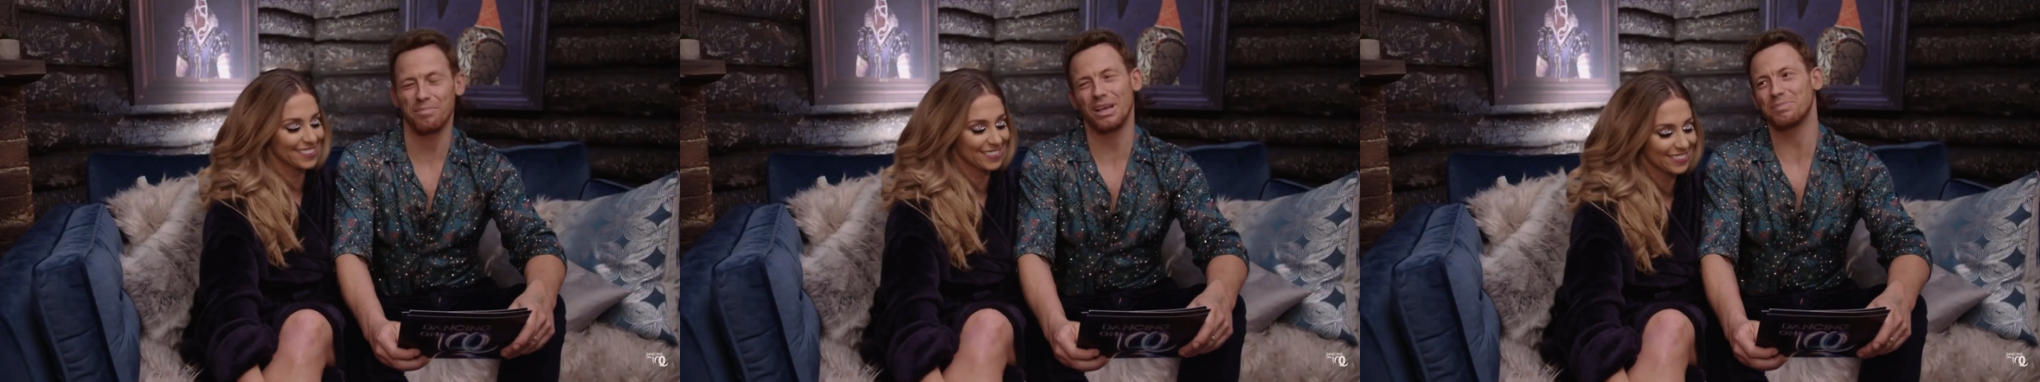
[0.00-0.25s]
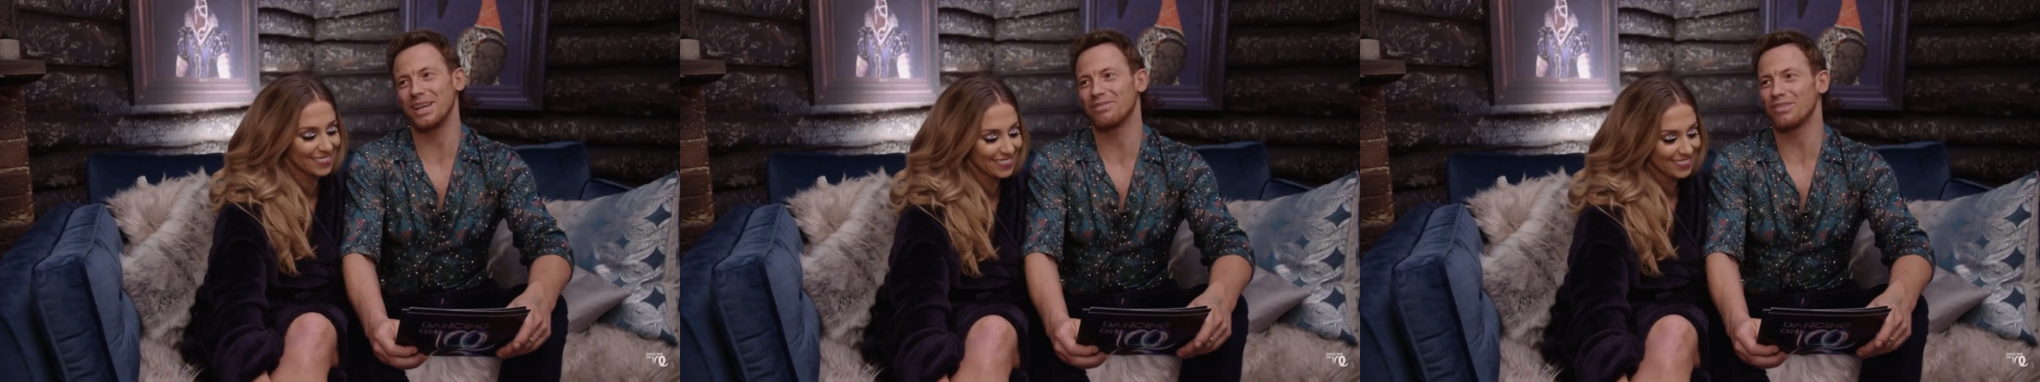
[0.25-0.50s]
Speaker 1: That
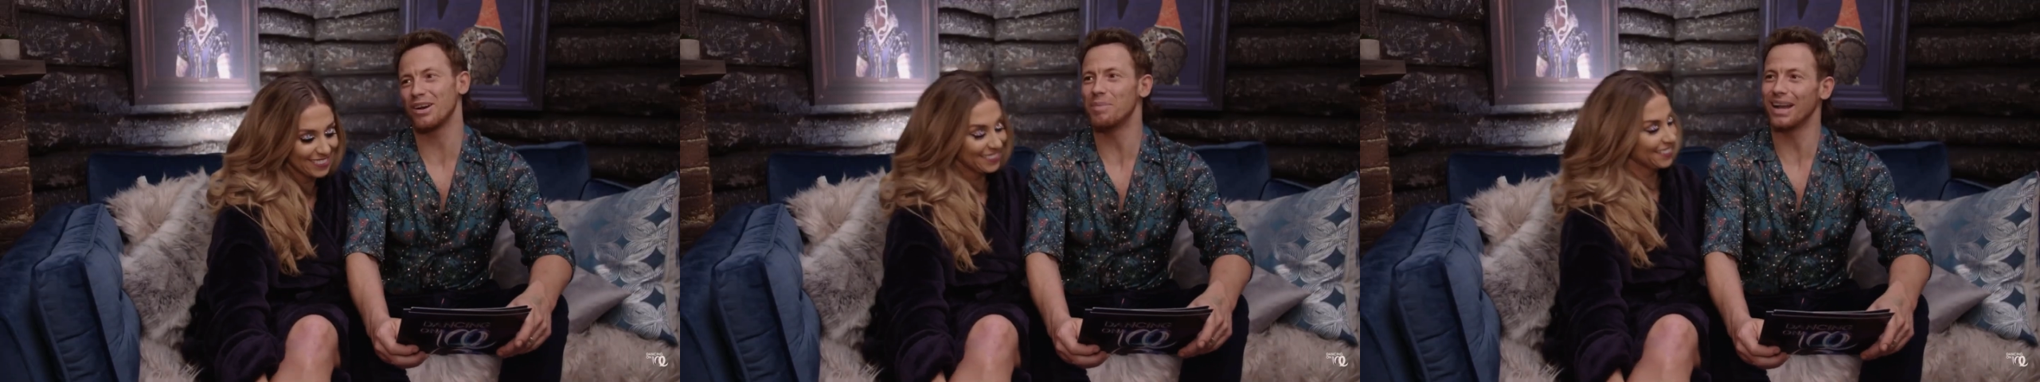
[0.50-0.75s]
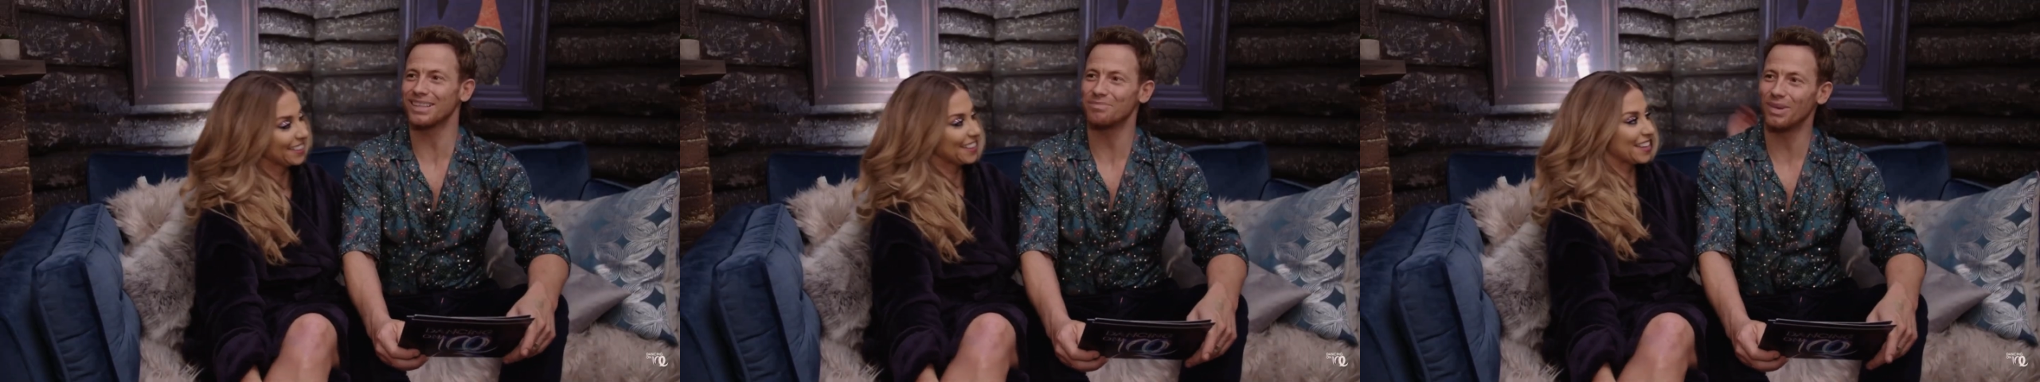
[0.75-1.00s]
must be a
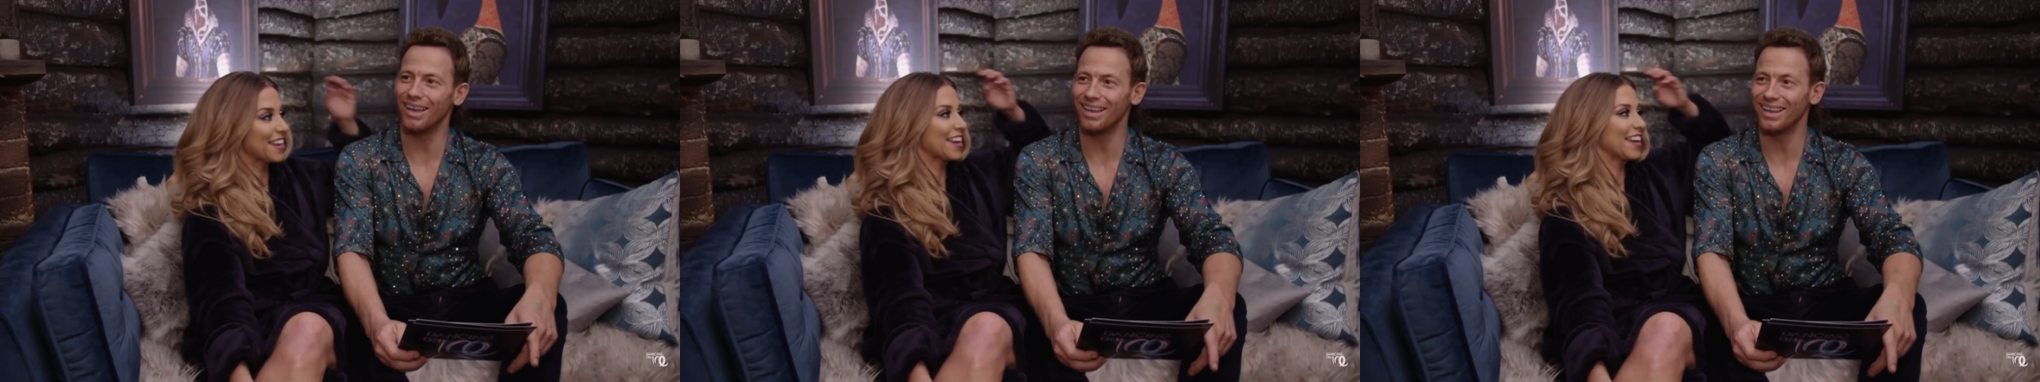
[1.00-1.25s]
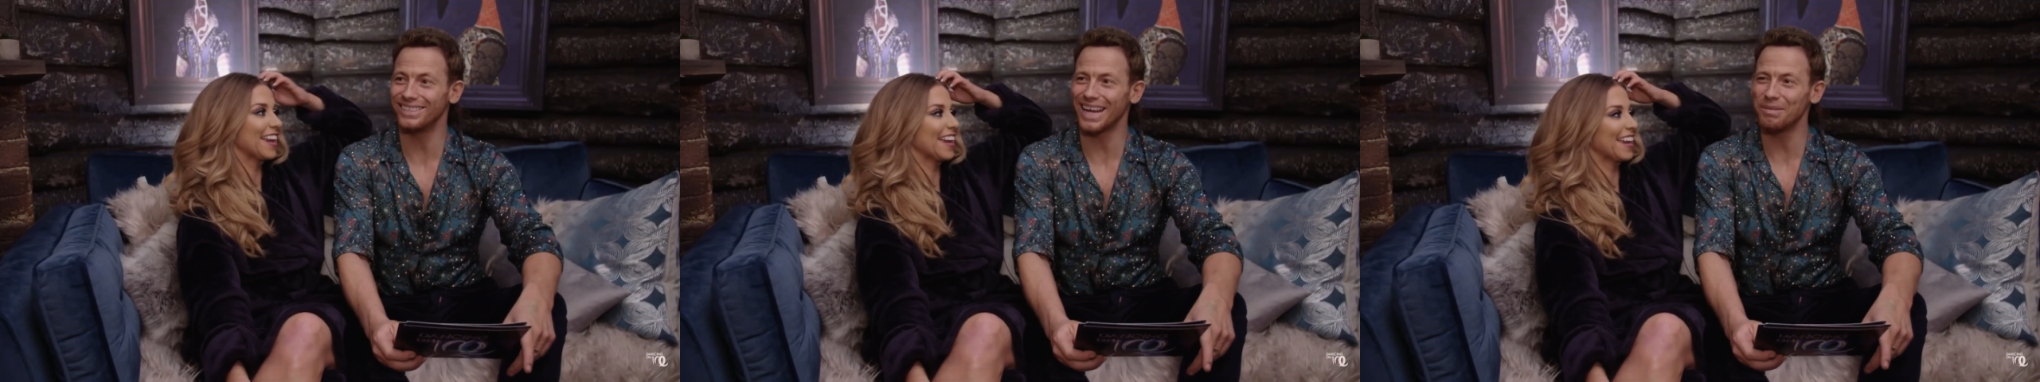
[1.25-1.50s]
throwback to
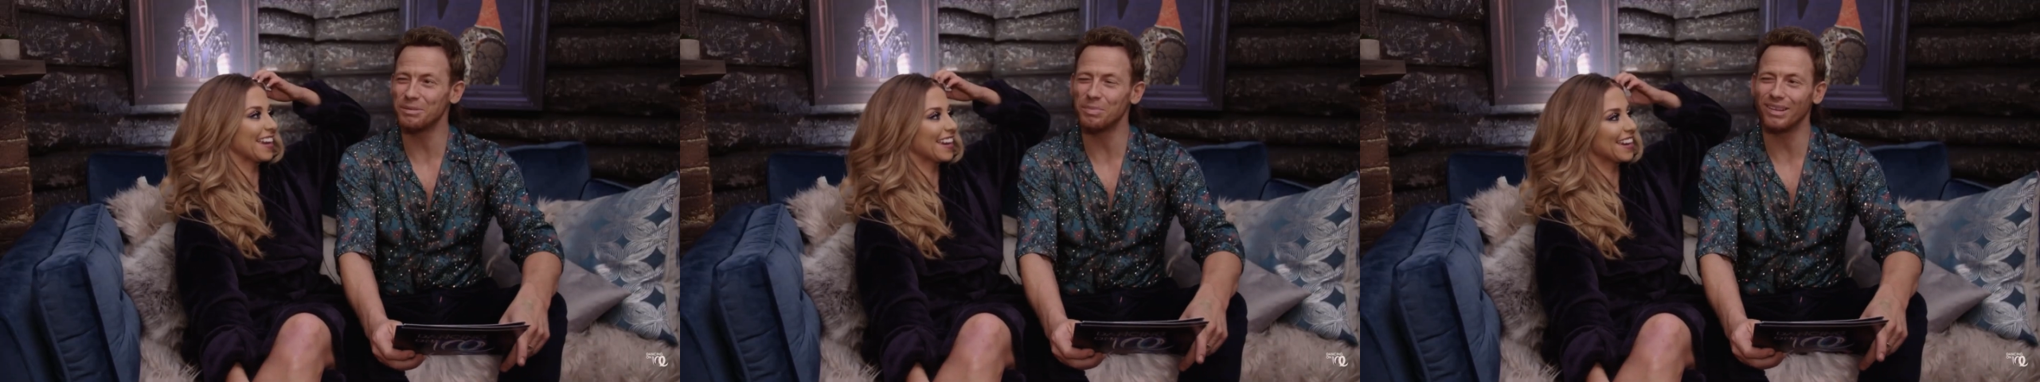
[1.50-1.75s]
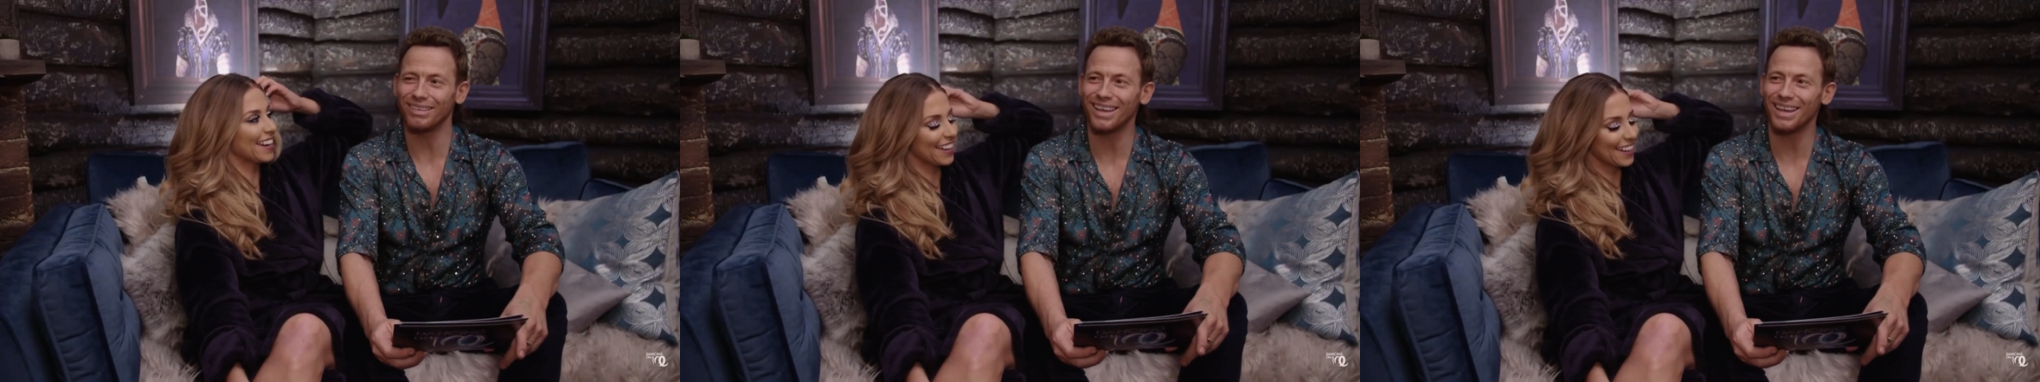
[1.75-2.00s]
my uh, James Bond.